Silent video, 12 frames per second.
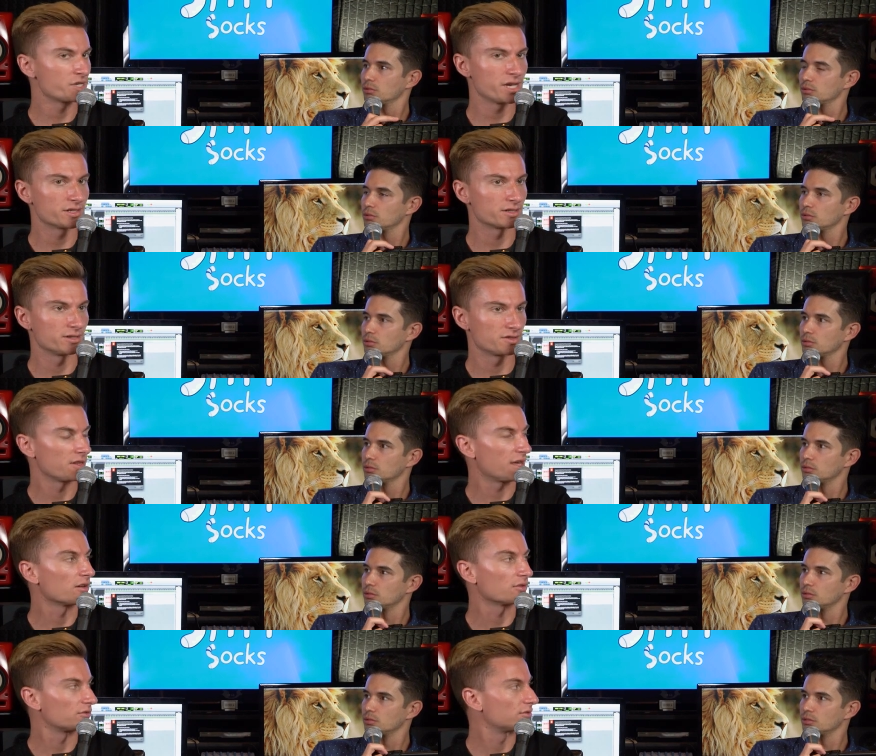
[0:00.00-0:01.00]
Speaker 1: Hansen is in the
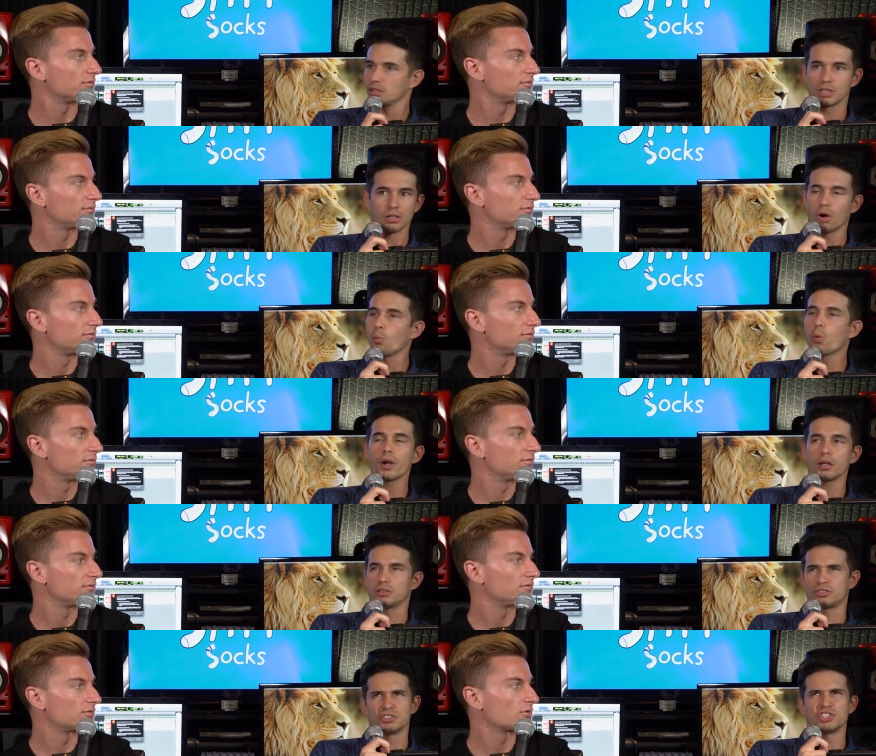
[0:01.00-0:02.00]
house.
Speaker 2: What?
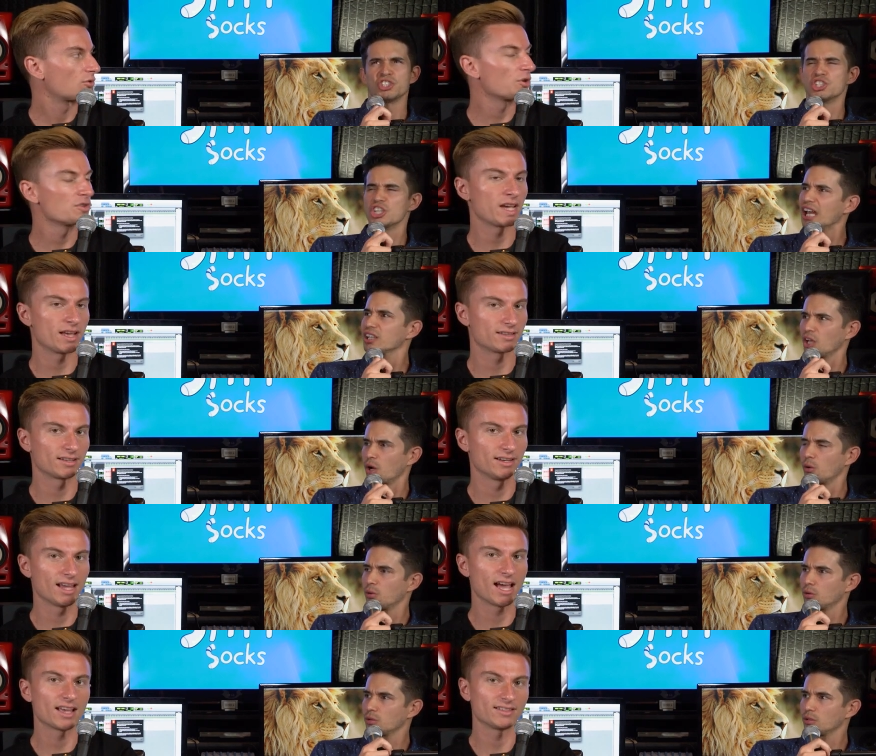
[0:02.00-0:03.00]
Speaker 1: Chris
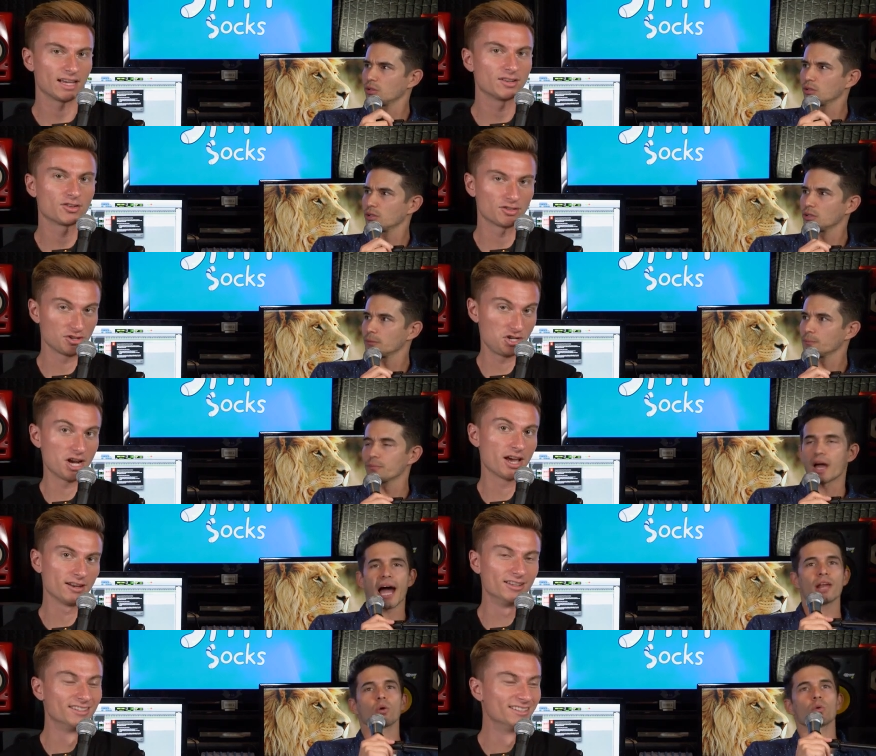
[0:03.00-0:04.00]
Hansen has entered the
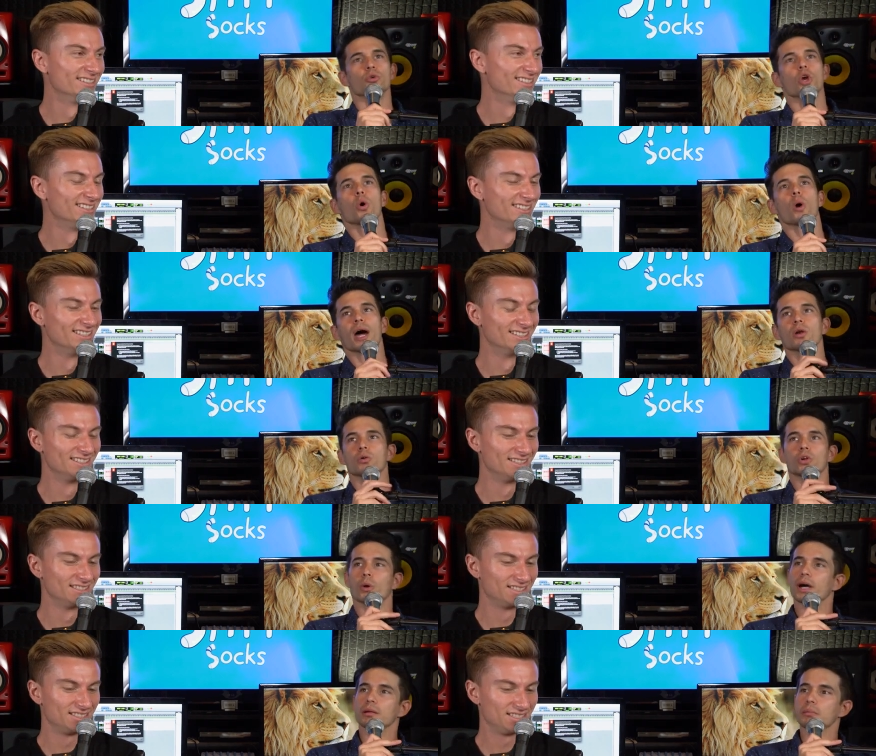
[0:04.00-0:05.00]
chat.
Speaker 2: I don't know. I don't
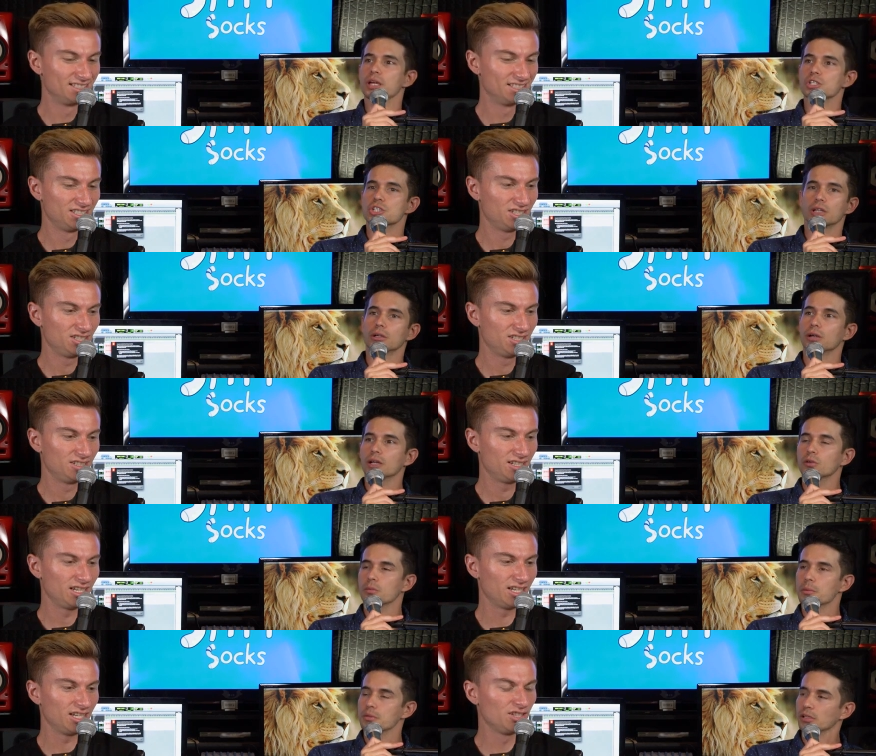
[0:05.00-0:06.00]
know how to make Jell-O. I
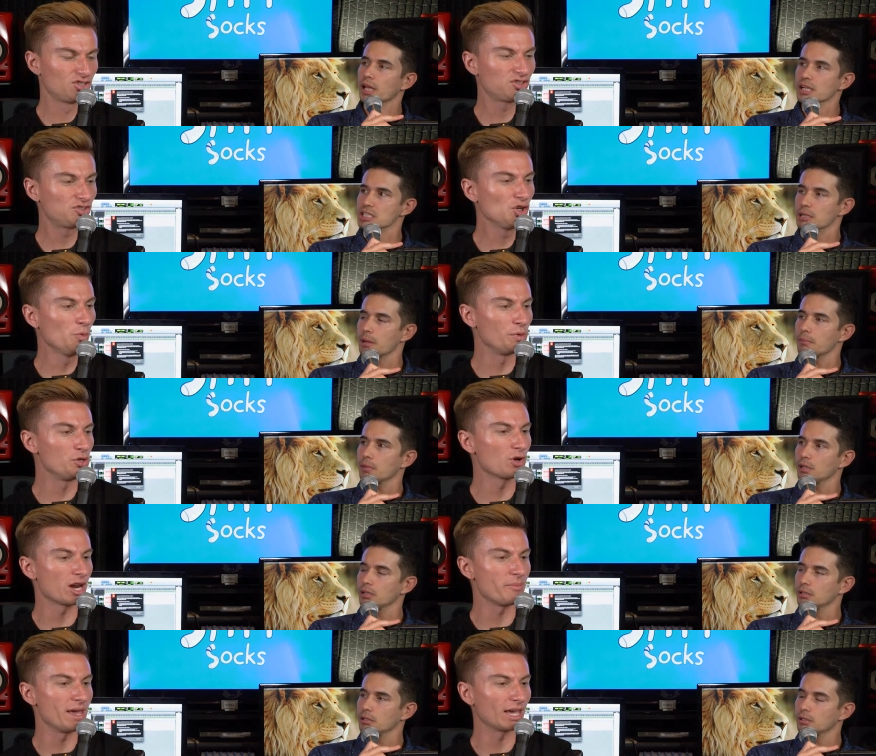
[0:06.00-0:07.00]
don't remember
Speaker 1: the last time. It's stupid. You
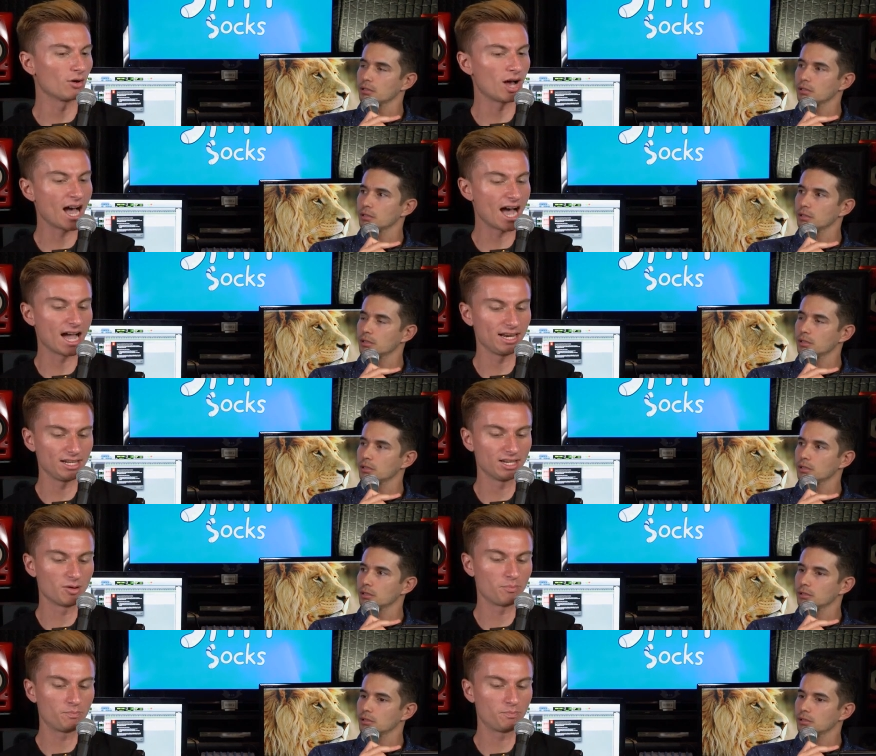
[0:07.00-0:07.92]
got to make it hot in a